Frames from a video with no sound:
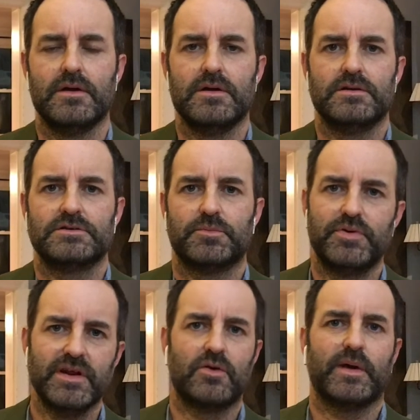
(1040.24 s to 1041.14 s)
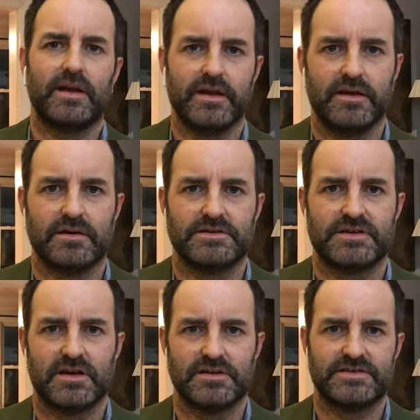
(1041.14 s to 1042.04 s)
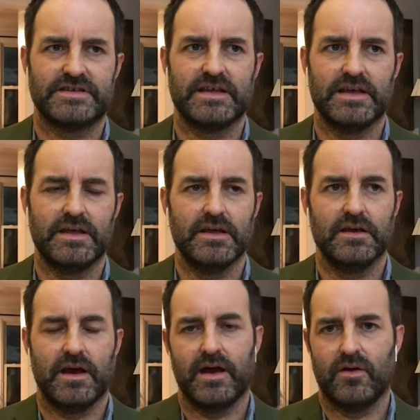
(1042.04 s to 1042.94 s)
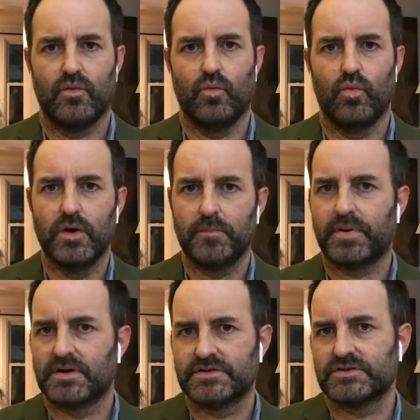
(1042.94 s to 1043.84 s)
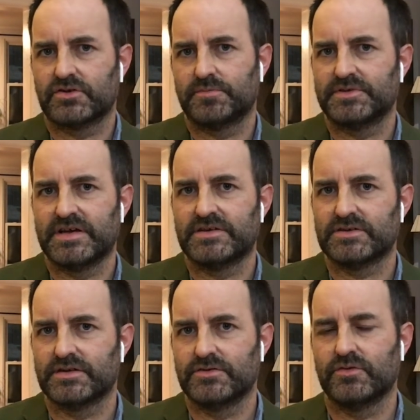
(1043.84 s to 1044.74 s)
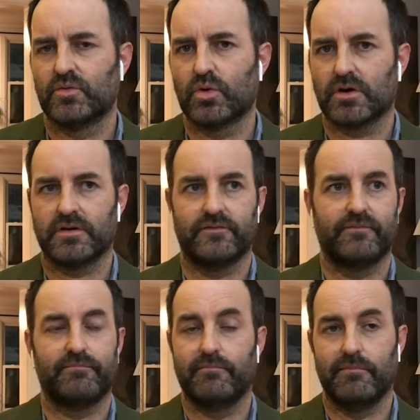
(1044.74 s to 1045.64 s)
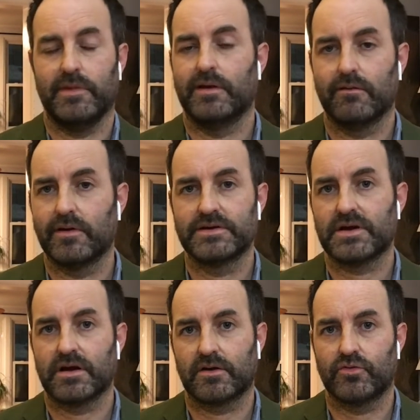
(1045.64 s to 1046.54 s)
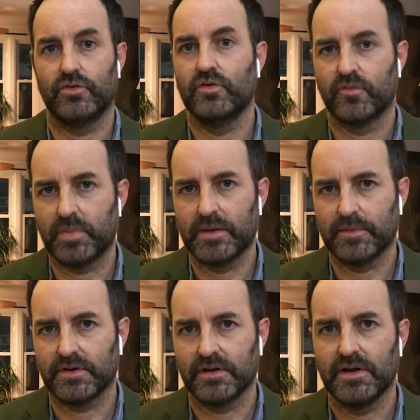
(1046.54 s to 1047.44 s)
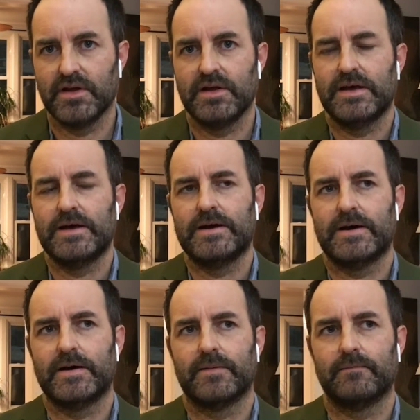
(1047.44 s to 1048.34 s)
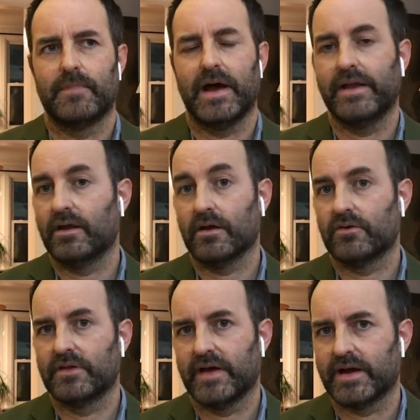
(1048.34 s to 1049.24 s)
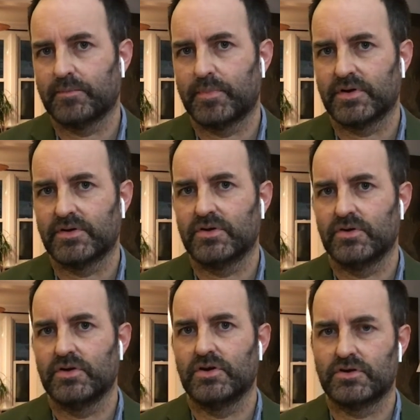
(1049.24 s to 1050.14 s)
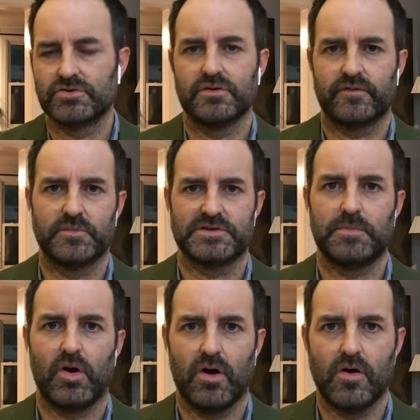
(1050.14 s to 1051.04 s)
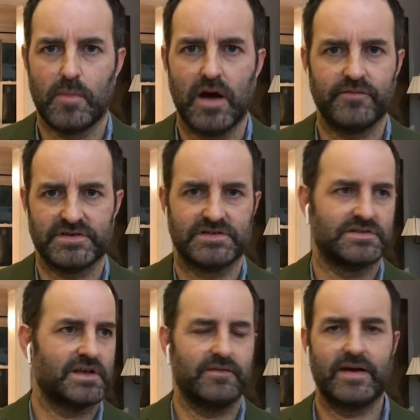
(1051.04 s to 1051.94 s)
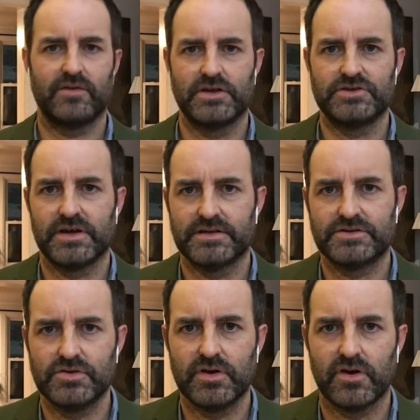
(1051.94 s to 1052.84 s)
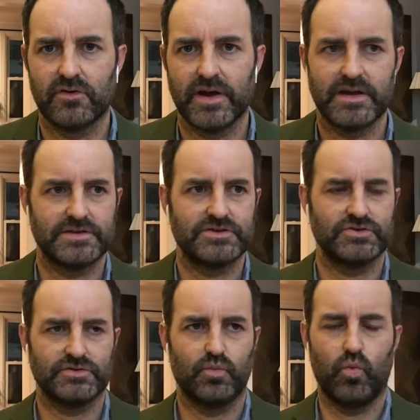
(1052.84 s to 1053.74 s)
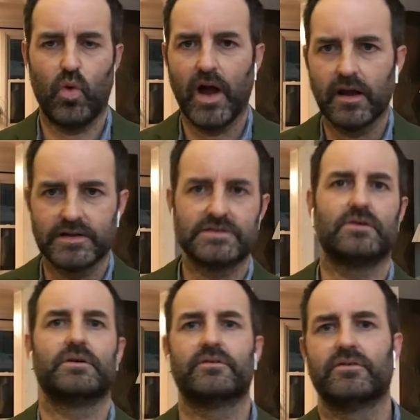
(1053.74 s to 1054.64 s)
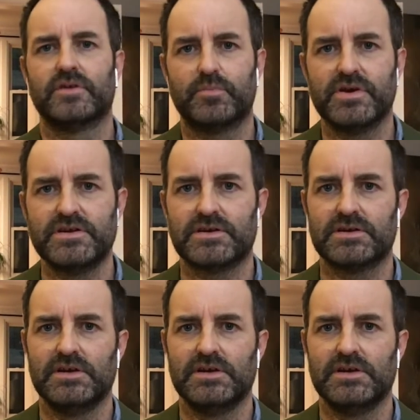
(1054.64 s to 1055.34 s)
So pretty quickly you can start to see how one person could potentially do the work of, an entire crew of people. And not only that, but you could do it from a small home office instead of having a giant studio, right? It's just while it's going through the printer,